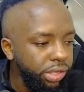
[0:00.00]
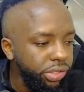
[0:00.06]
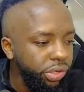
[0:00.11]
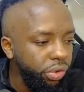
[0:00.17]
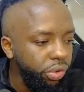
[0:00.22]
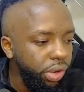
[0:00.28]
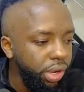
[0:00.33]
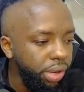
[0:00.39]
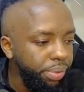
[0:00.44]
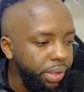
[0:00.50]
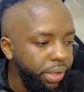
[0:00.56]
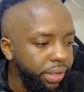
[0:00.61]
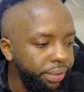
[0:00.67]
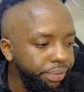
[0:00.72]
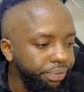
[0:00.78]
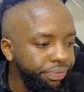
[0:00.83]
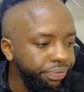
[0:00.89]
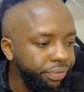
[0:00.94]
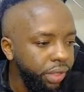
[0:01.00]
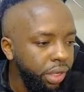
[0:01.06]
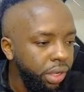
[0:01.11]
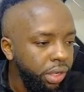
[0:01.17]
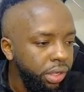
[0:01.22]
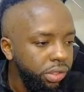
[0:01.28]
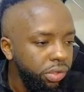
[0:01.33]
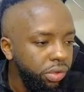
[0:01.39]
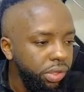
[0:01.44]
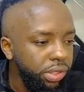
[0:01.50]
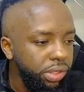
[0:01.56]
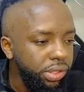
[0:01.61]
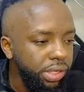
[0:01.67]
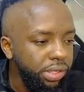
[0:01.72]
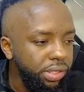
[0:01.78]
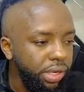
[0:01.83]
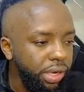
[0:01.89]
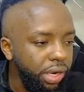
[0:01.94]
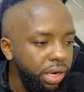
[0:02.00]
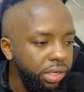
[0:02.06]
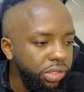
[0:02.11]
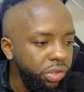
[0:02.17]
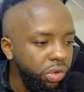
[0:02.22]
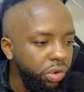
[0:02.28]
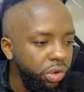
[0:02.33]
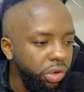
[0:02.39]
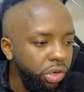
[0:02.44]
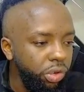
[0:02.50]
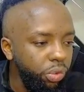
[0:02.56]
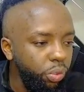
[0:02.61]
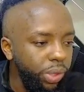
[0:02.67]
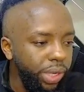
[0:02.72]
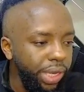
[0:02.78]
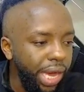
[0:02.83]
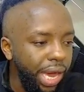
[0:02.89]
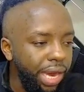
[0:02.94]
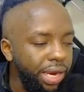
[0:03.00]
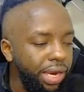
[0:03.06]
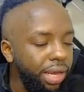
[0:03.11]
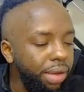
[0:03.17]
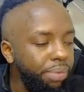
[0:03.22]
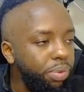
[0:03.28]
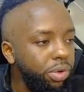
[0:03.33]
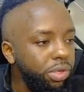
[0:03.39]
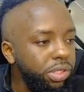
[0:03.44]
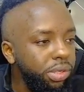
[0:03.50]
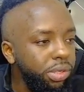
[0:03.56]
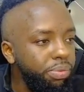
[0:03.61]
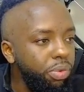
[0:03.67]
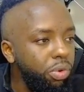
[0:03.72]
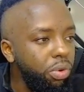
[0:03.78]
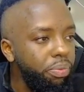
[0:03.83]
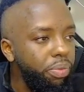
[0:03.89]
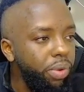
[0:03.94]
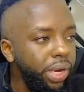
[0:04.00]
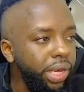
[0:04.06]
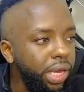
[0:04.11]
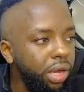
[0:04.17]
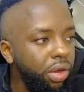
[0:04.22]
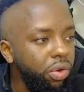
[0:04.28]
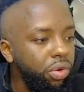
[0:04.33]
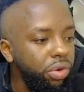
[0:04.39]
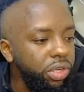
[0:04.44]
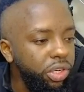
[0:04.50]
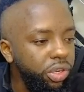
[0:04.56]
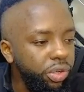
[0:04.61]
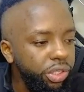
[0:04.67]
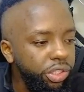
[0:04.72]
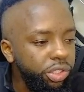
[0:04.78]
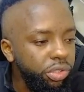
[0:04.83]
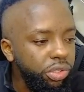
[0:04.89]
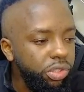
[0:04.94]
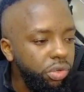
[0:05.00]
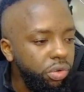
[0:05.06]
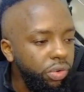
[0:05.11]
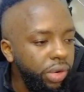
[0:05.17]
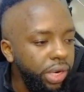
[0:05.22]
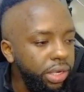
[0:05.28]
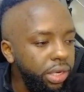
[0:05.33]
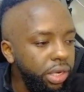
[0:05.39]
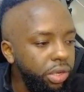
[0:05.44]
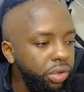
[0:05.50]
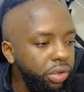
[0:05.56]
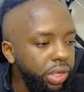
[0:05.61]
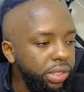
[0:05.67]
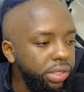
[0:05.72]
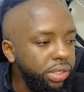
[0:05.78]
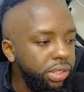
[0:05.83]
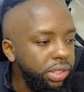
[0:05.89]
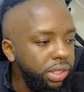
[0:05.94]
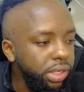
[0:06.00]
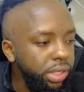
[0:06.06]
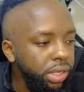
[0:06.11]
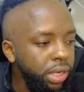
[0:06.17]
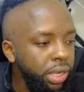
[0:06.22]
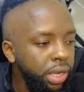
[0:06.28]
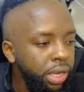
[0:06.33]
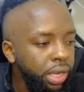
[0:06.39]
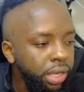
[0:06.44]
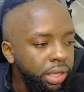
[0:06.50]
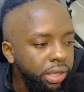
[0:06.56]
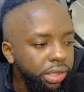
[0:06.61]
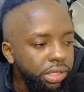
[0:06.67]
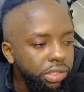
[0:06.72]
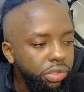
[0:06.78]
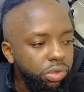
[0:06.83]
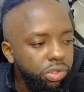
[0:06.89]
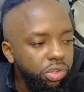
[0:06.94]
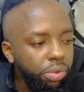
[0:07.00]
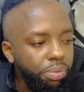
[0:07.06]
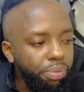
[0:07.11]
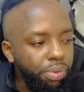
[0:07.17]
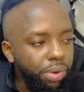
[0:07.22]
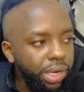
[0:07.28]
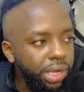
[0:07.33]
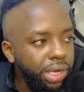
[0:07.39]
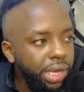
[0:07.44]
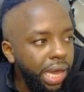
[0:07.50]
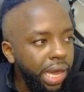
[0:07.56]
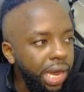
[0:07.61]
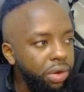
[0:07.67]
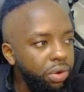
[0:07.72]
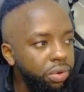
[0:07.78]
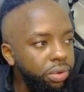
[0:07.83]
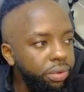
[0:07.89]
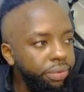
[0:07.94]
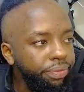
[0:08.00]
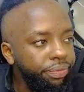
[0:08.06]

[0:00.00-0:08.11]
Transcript: zone up here. So this SAR zone, we had a possible break and continuation. So right here you can see this was your break candle,